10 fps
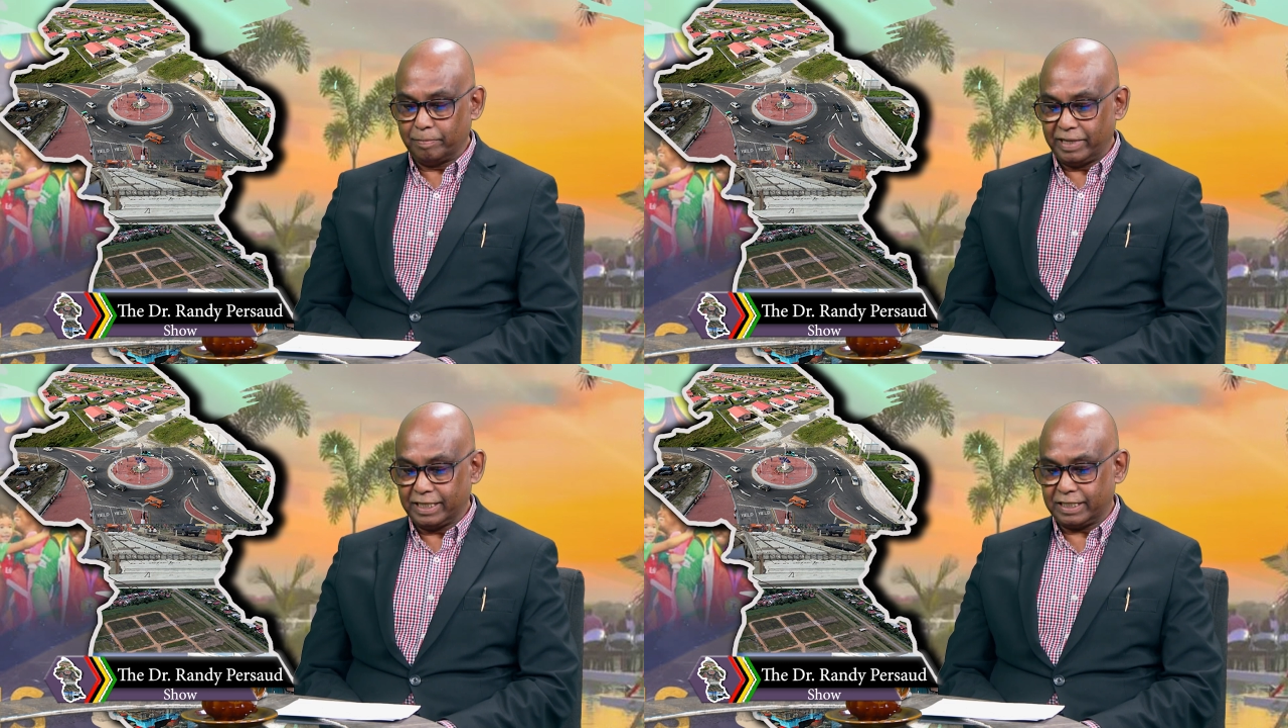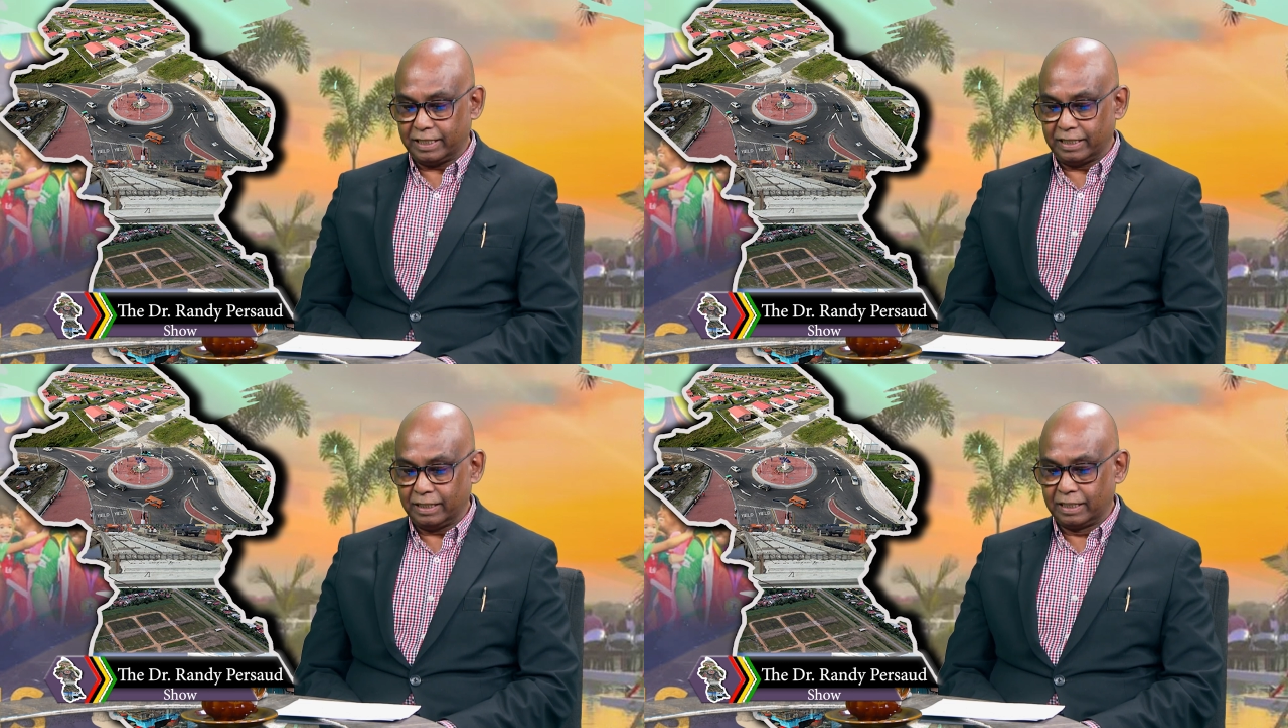
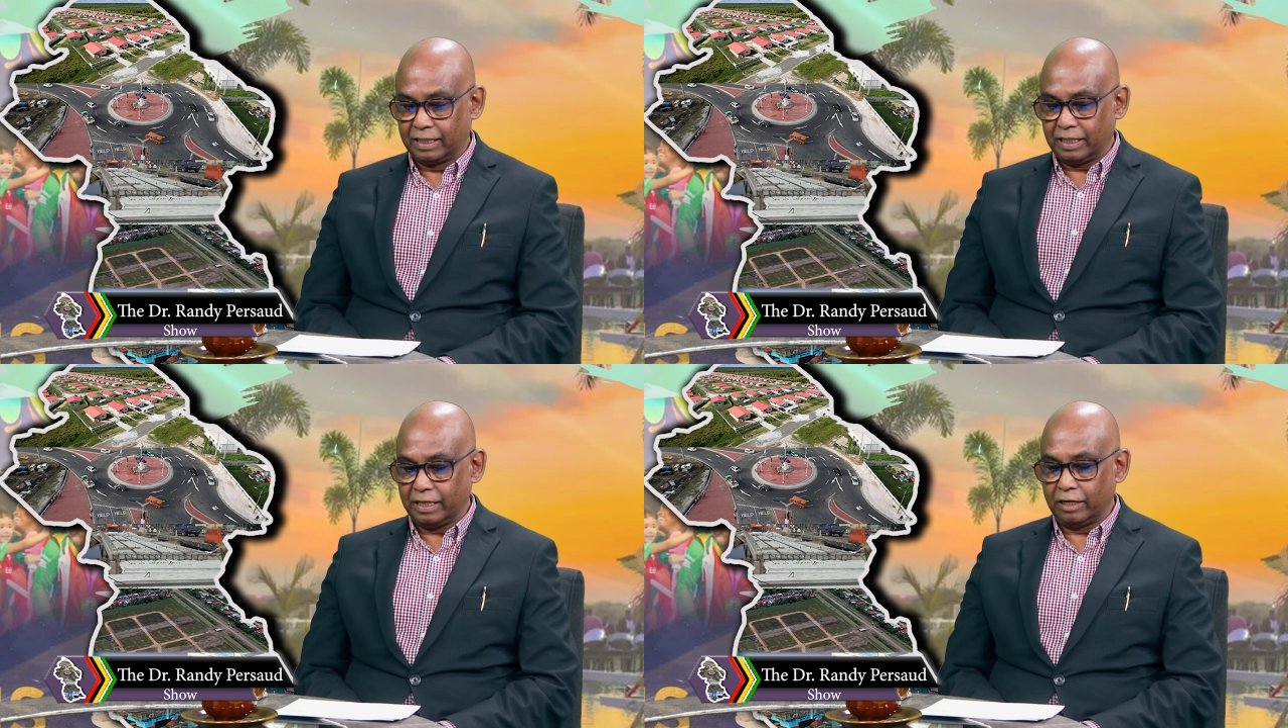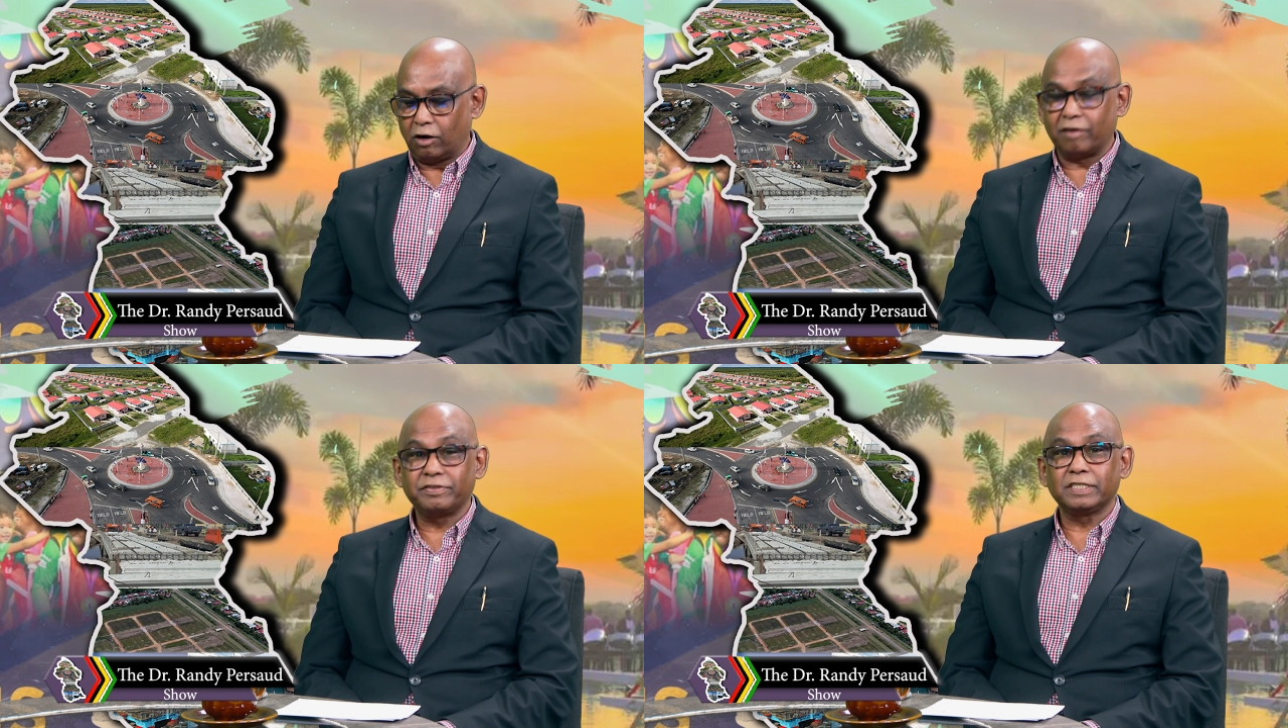Minister in the
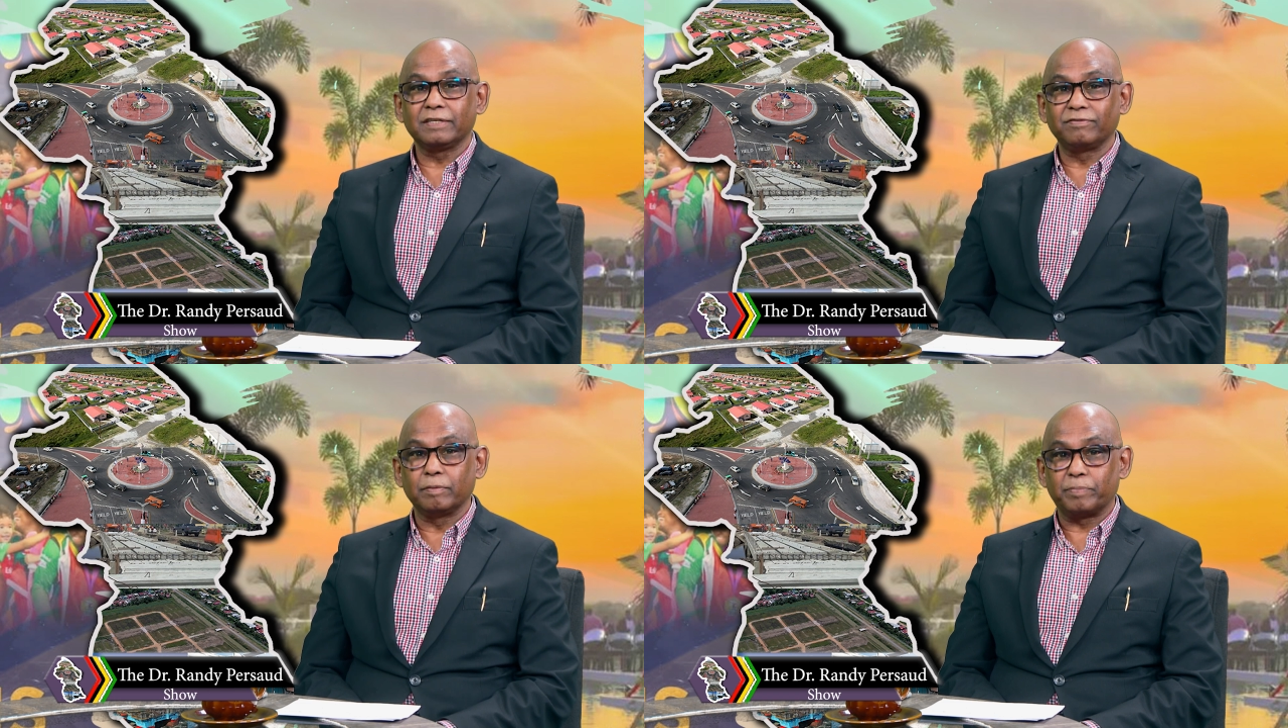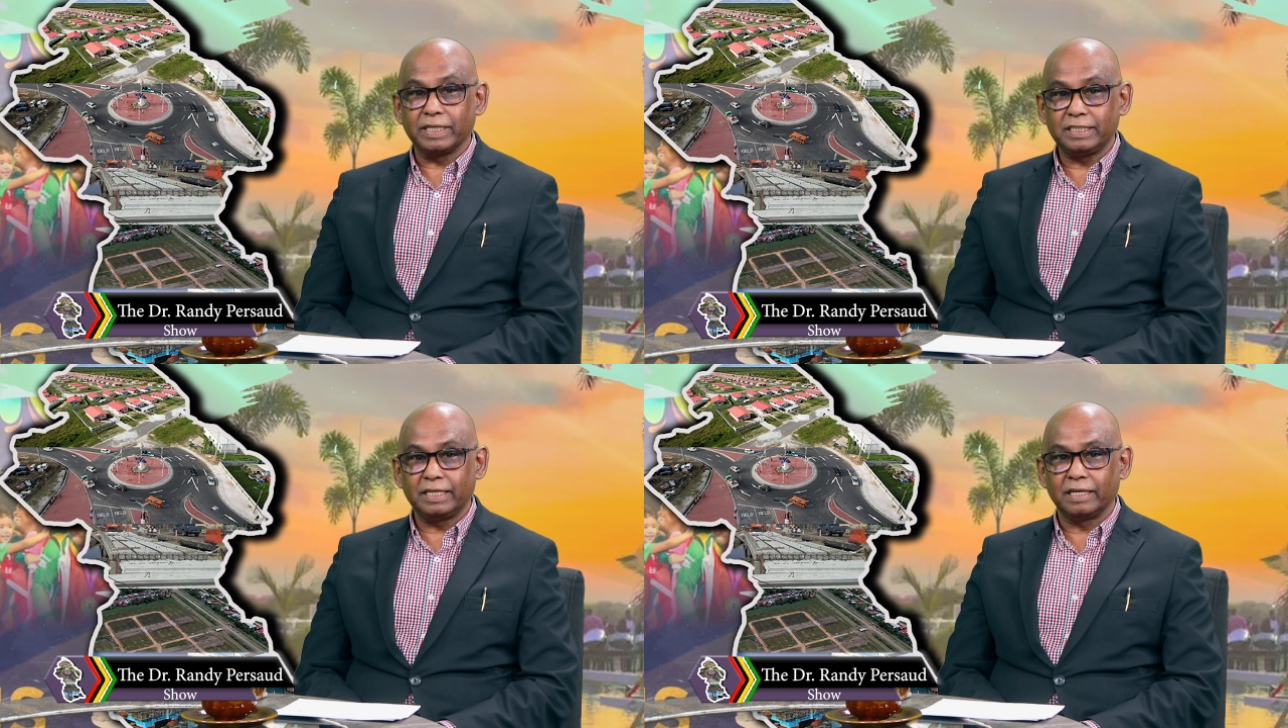Office of the
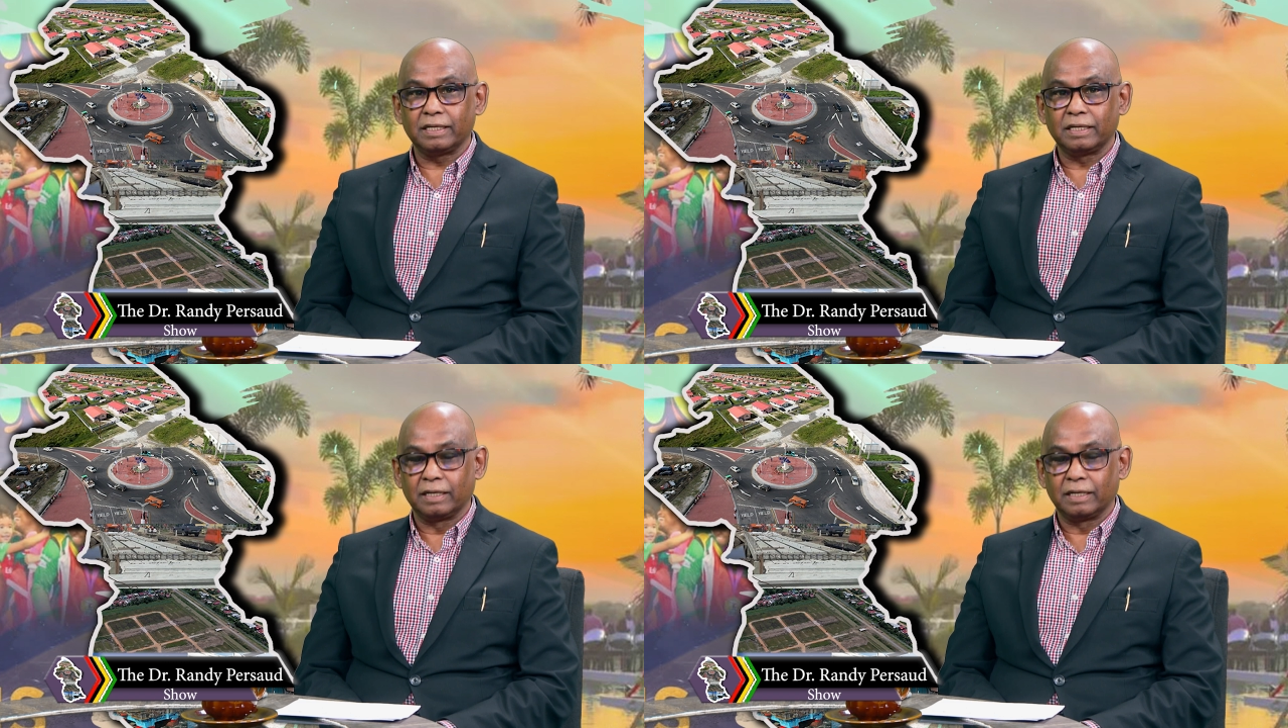President